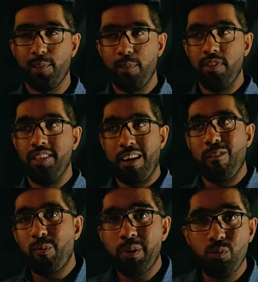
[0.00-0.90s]
The
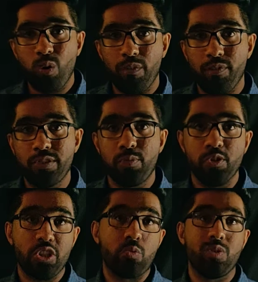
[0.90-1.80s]
development of this
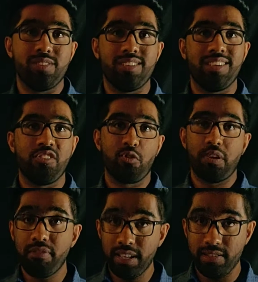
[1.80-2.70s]
project was done in 3
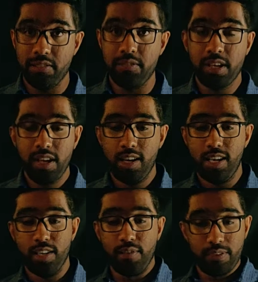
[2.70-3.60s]
phases.
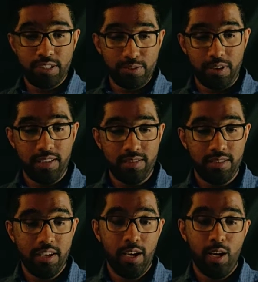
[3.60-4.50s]
The first phase
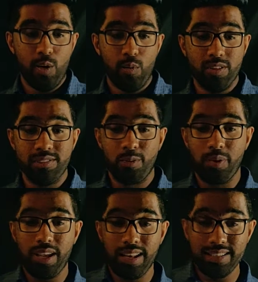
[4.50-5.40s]
was the
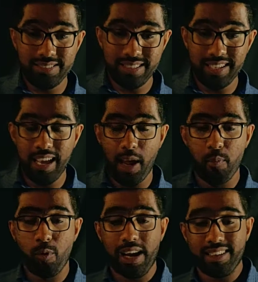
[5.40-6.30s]
realistic and
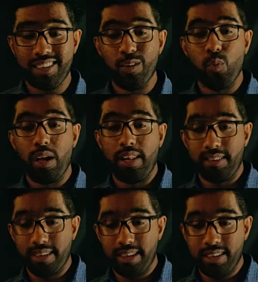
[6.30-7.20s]
practical welding
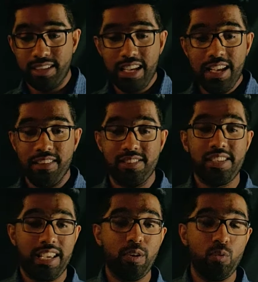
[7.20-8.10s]
technique. The
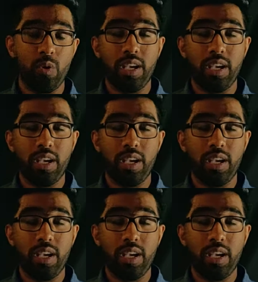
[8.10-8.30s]
second